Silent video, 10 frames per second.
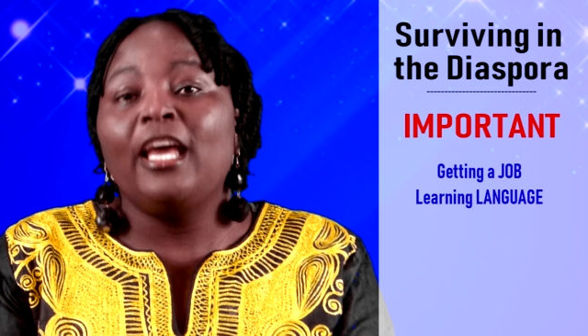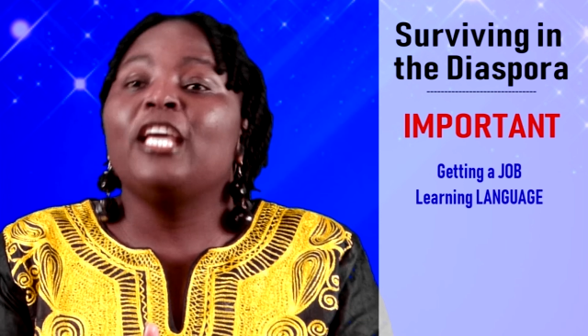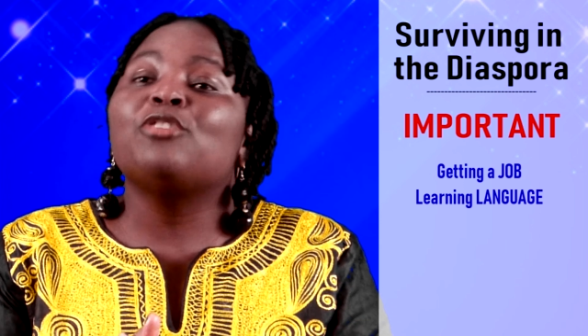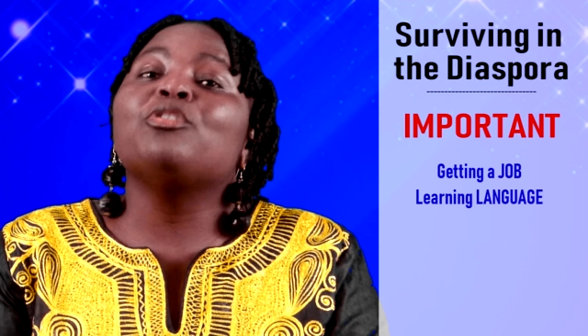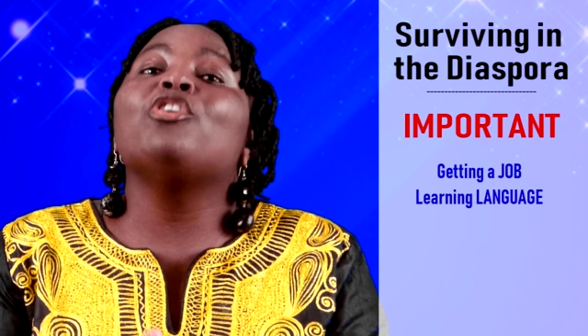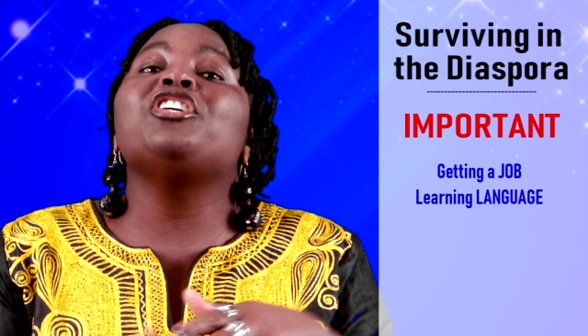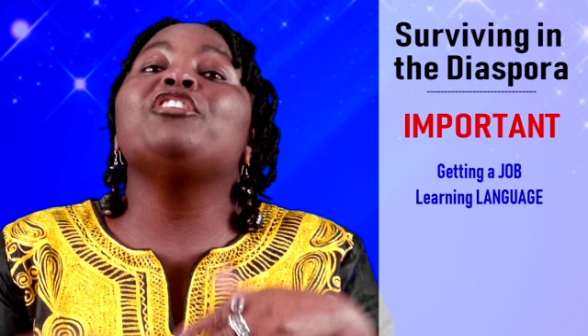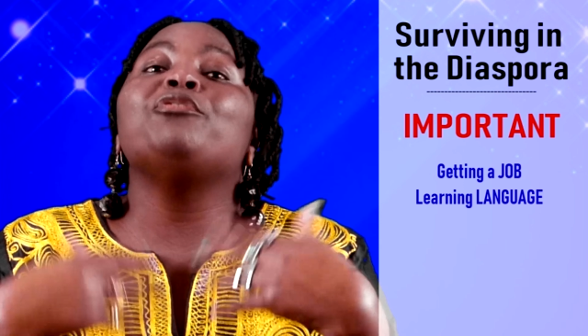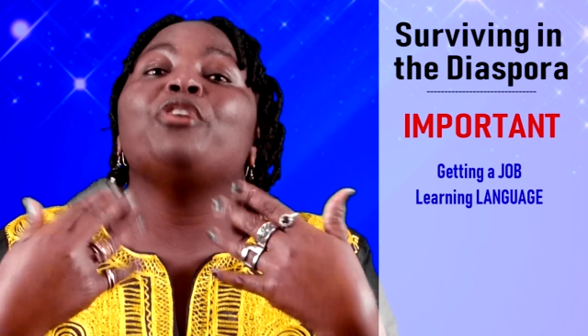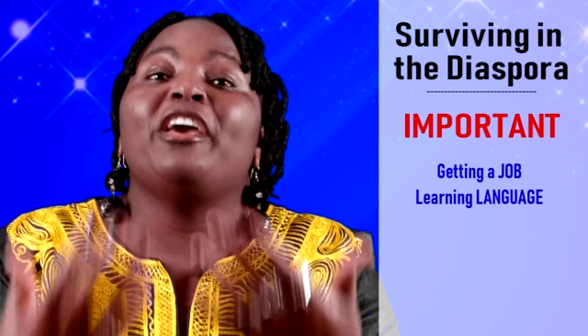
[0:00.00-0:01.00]
It will not
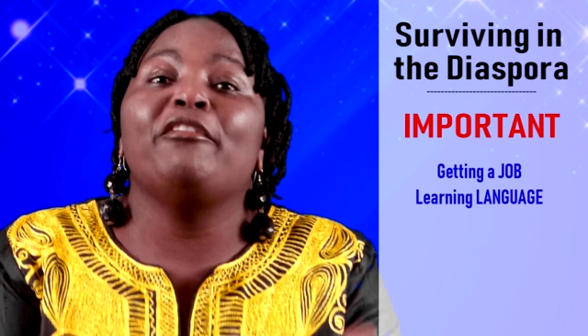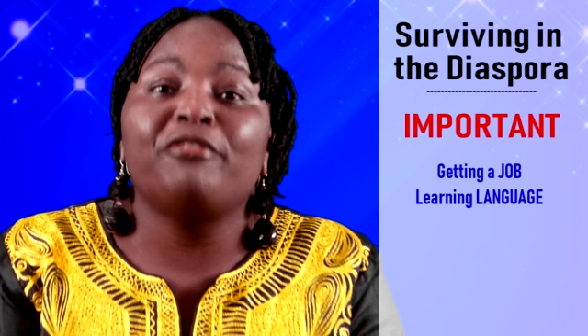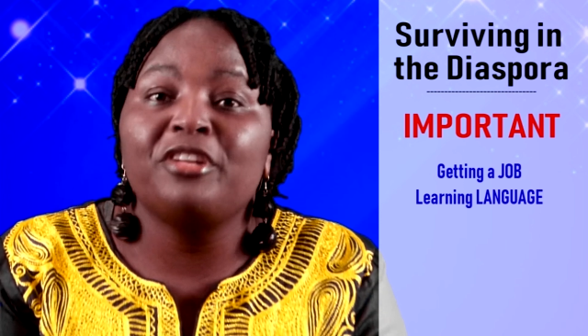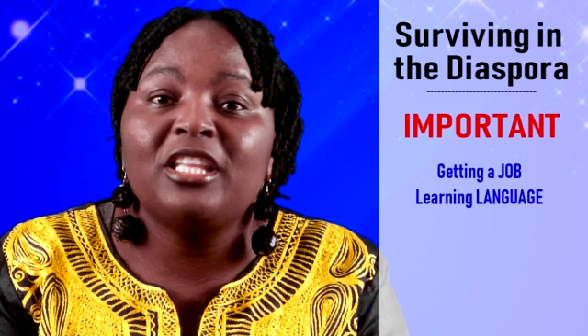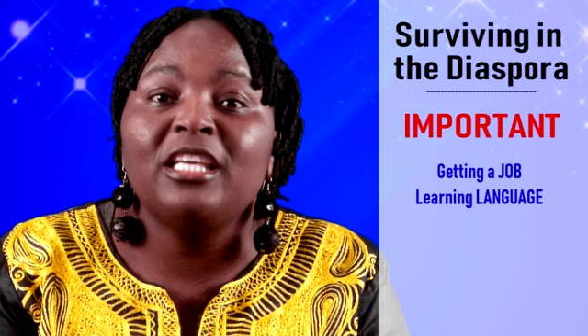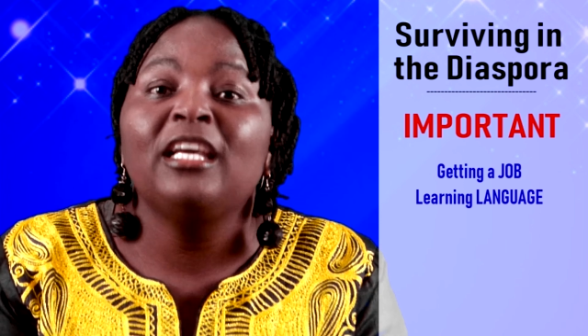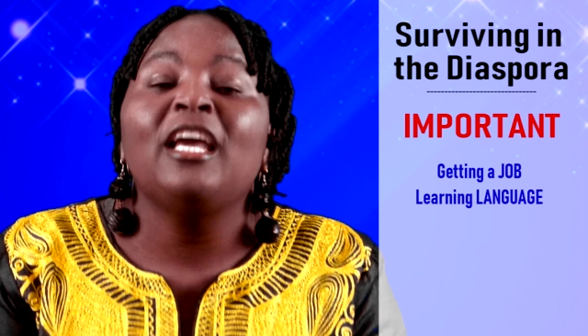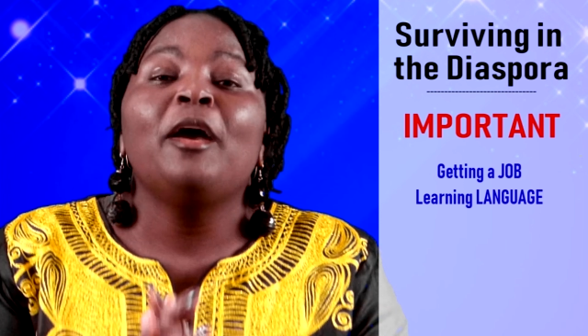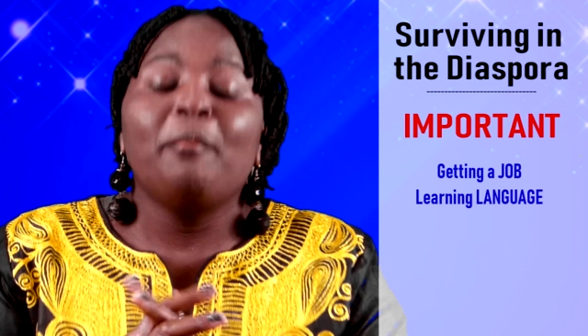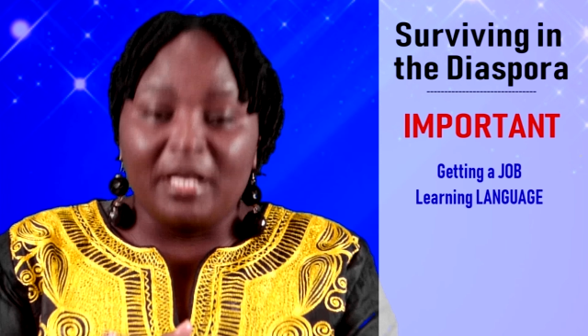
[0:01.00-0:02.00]
give you everything,
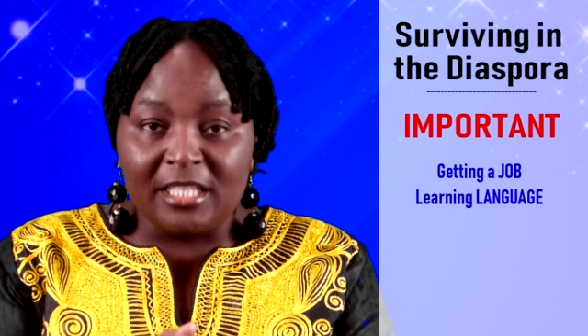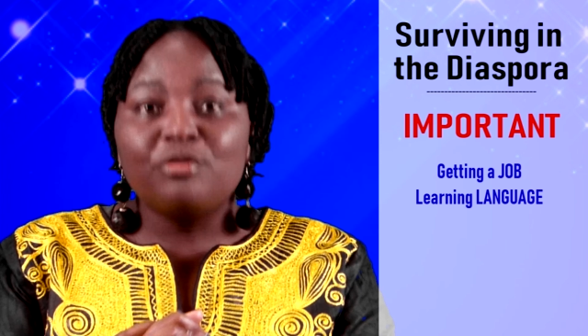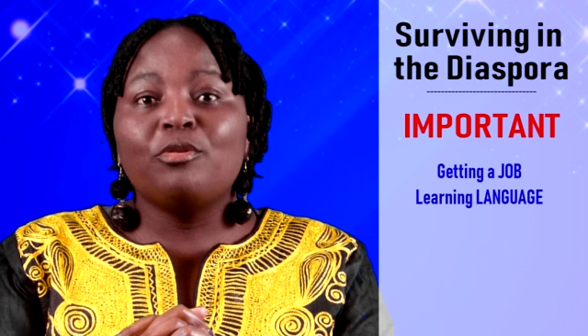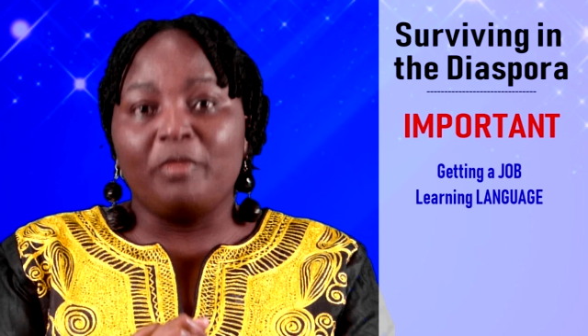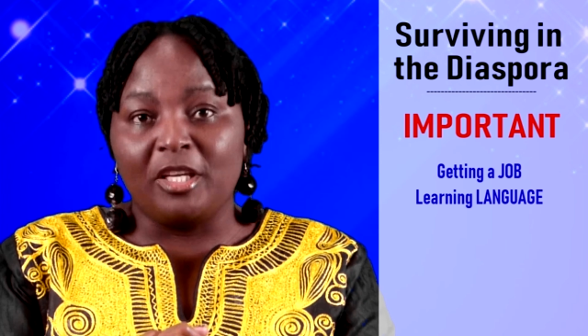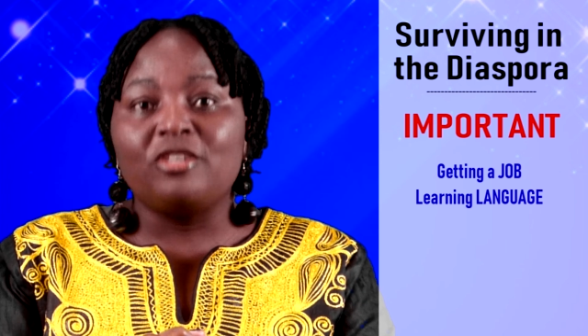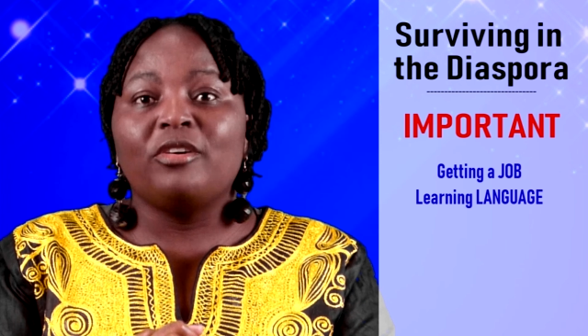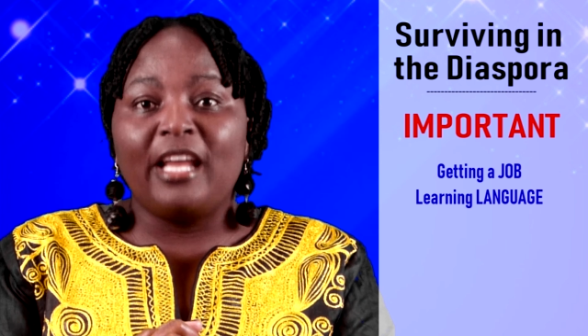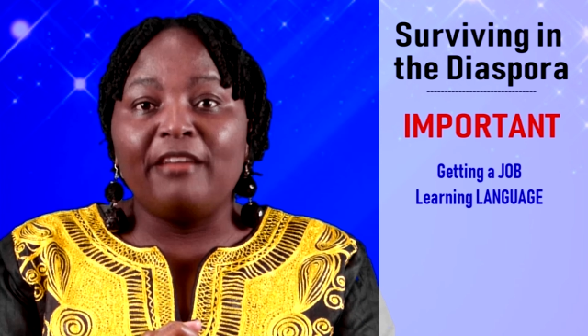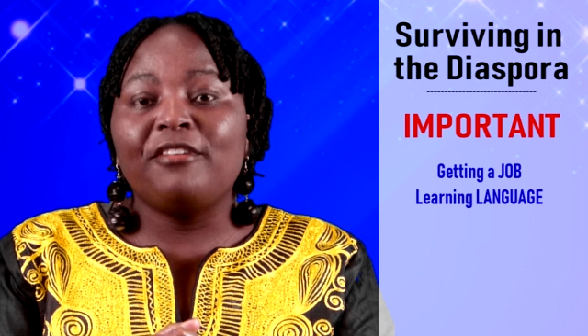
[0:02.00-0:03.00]
but it will make
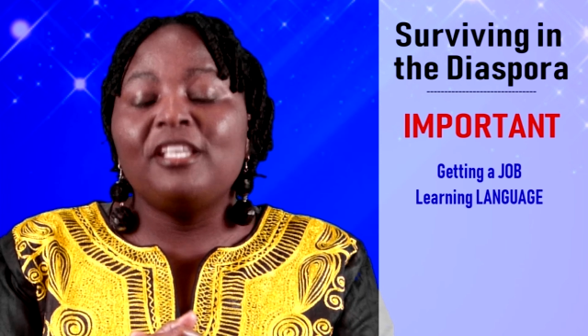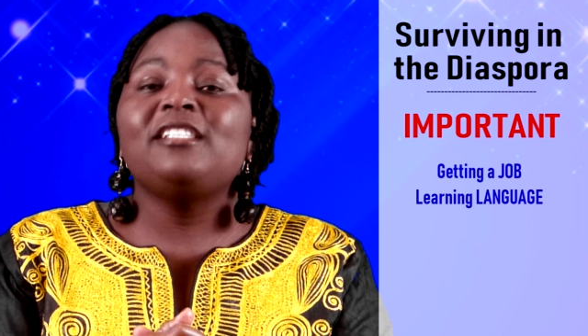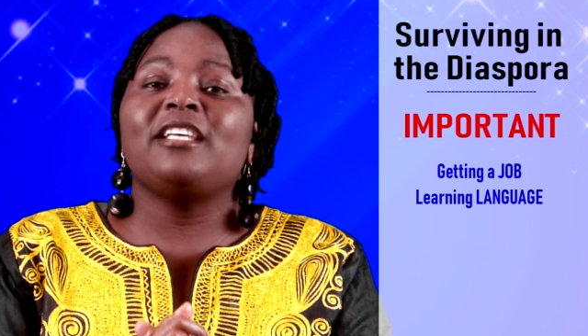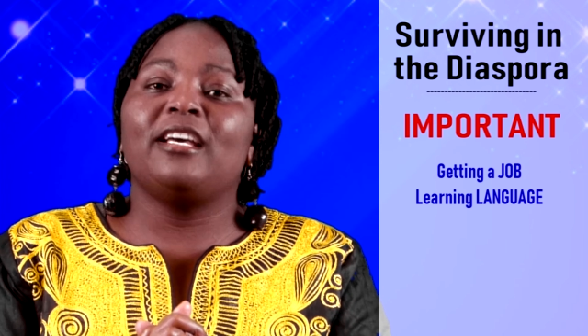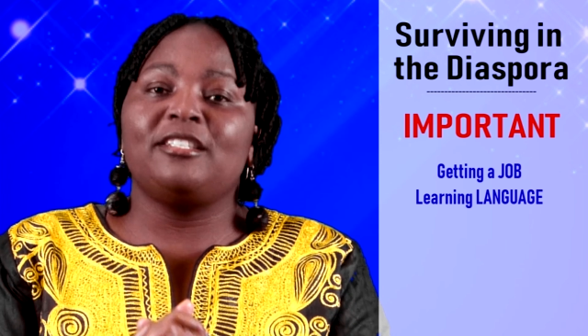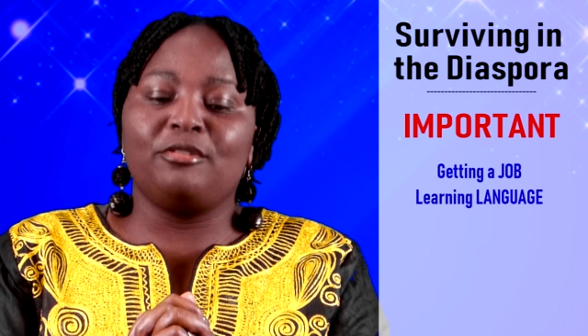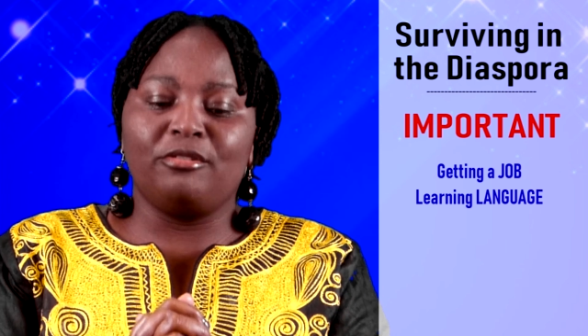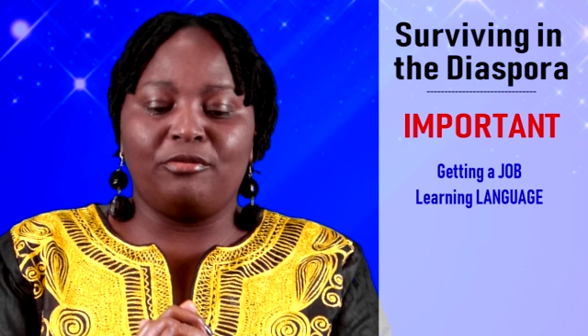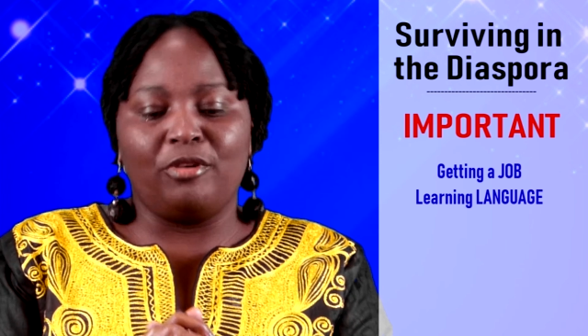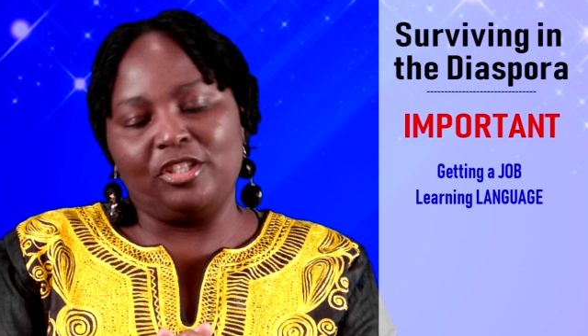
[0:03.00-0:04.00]
your life easier as you
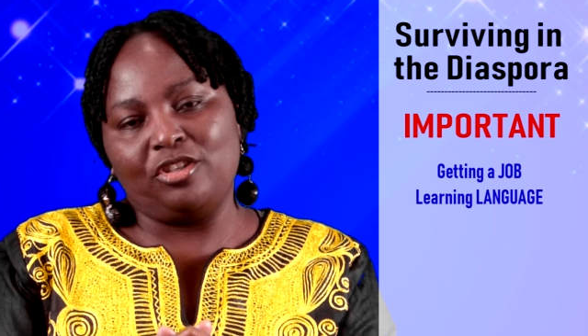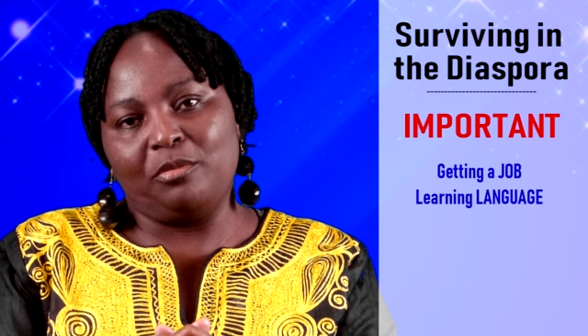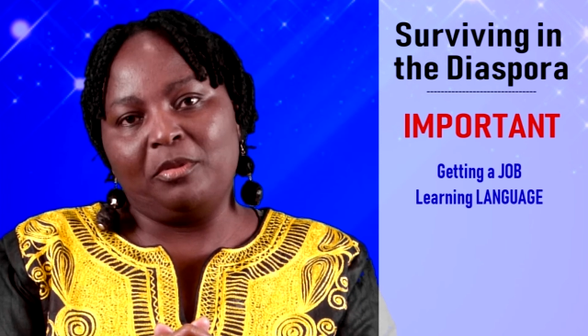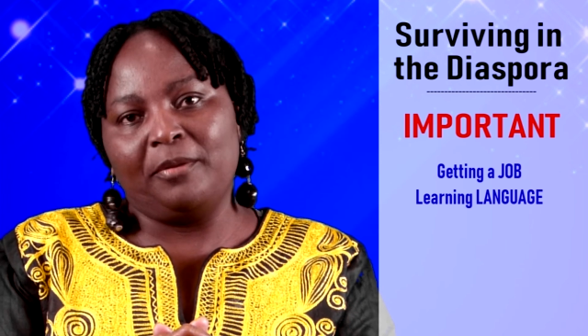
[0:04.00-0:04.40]
look for a job.